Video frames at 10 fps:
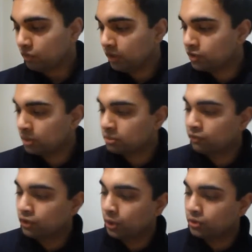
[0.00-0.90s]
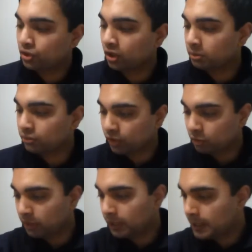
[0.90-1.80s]
In terms of notes, got them in front
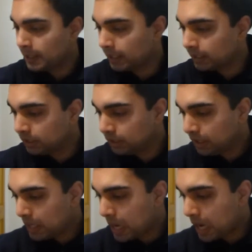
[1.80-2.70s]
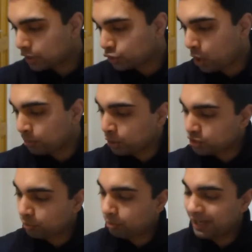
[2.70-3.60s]
of me here. Top notes
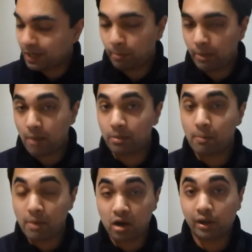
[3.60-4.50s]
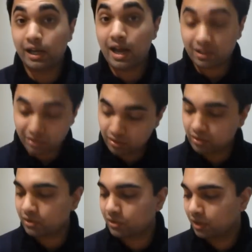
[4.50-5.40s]
of pink pepper berry
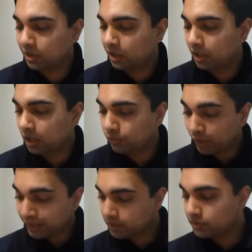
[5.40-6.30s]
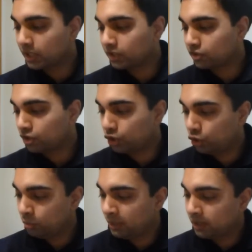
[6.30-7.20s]
essence, frankincense,
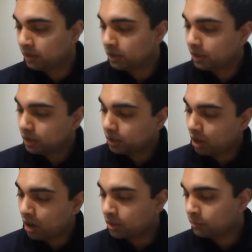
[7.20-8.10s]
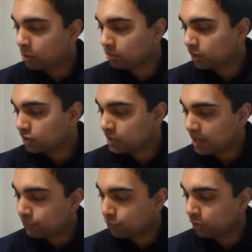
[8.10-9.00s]
cumin, cardamom,
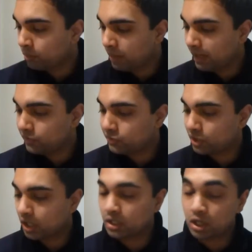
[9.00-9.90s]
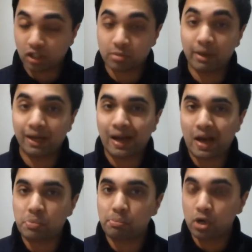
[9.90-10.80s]
saffron, mace, nutmeg
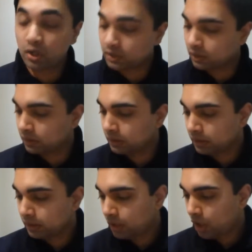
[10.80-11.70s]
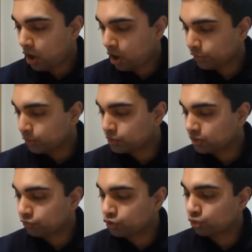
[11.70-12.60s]
and myrtle. Hot notes
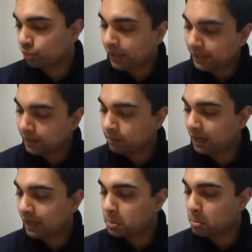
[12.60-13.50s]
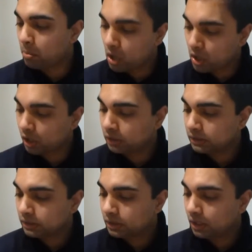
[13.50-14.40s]
of geranium and myrrh.
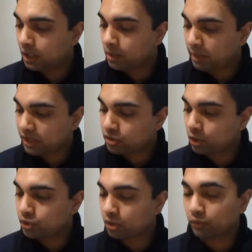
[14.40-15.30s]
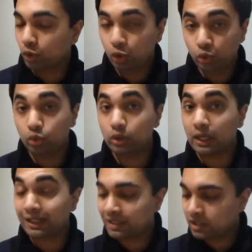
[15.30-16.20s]
Base notes of oud,
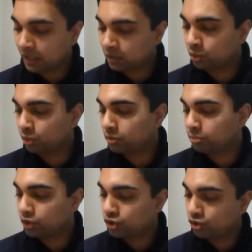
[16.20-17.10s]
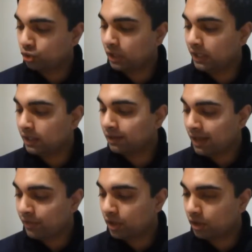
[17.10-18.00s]
sandalwood, patchouli,
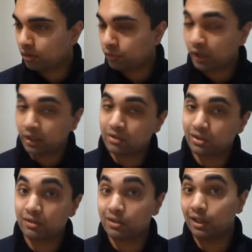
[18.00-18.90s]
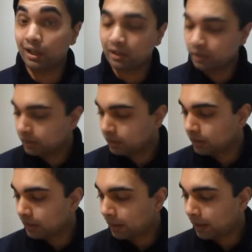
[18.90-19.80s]
leather, frankincense again,
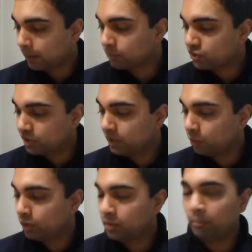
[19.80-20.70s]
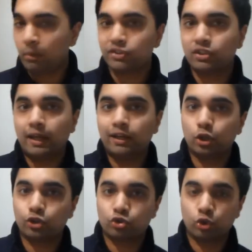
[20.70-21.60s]
cedarwood, musk and
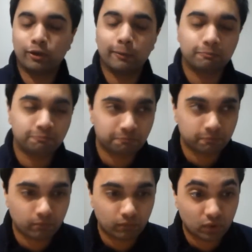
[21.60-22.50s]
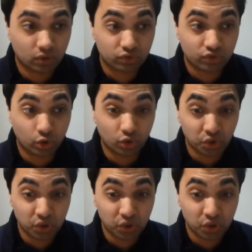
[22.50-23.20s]
castoreum. So,